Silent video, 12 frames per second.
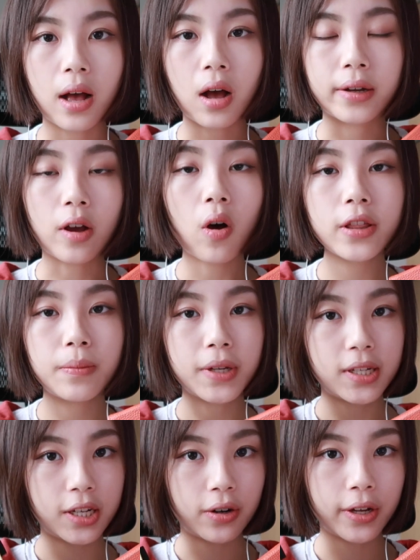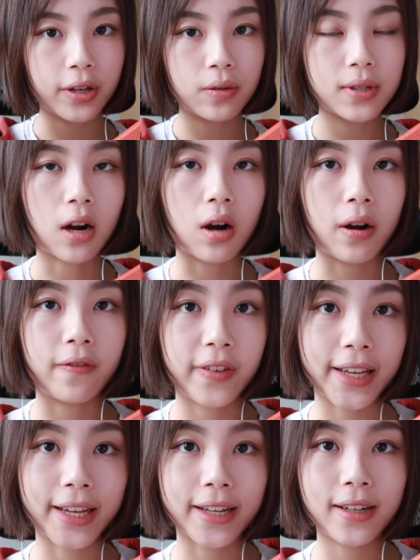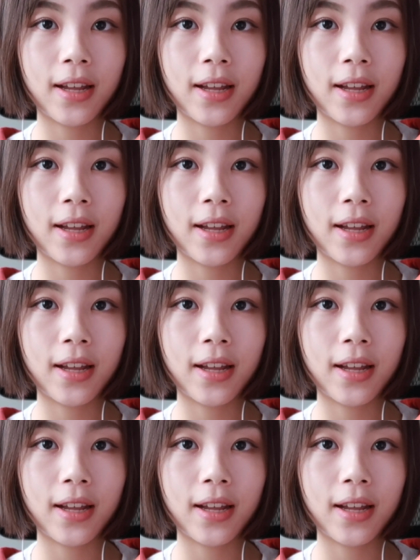and all the materials are vegan.